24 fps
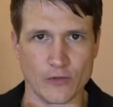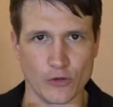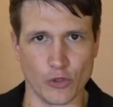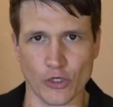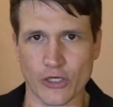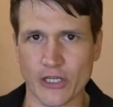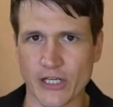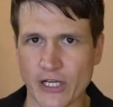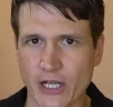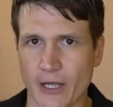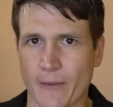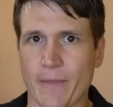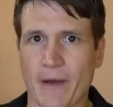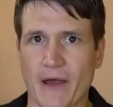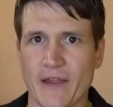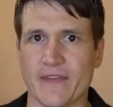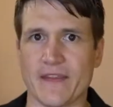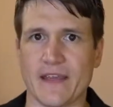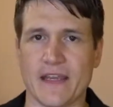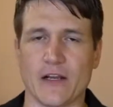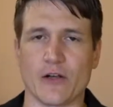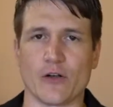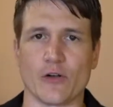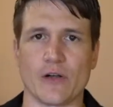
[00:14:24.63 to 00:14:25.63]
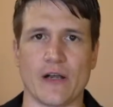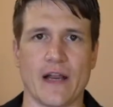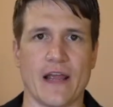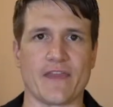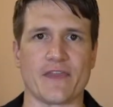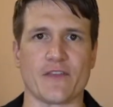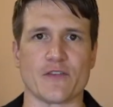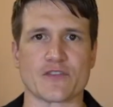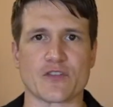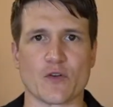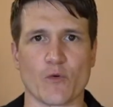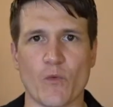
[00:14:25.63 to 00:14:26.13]
Look it up on the
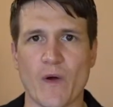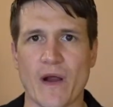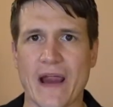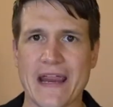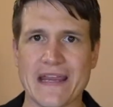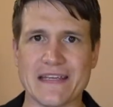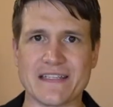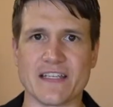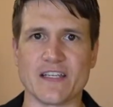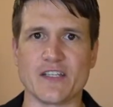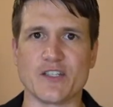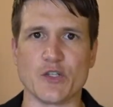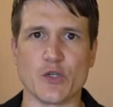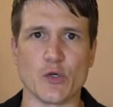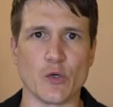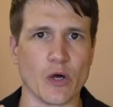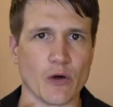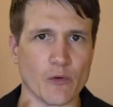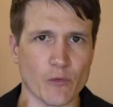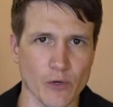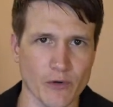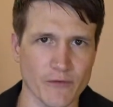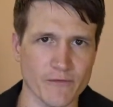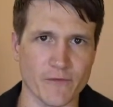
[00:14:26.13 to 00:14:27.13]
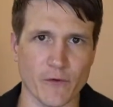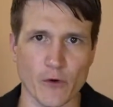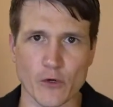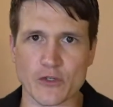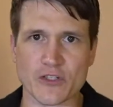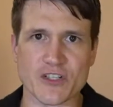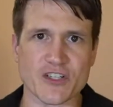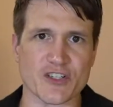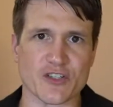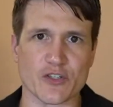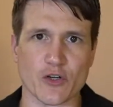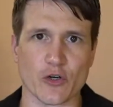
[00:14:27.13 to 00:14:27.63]
internet. There's a way to do a
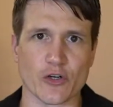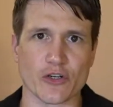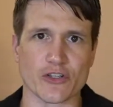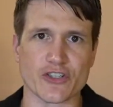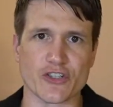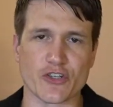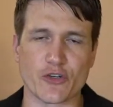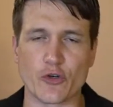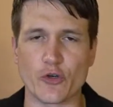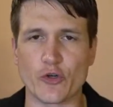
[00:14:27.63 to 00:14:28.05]
reverse search.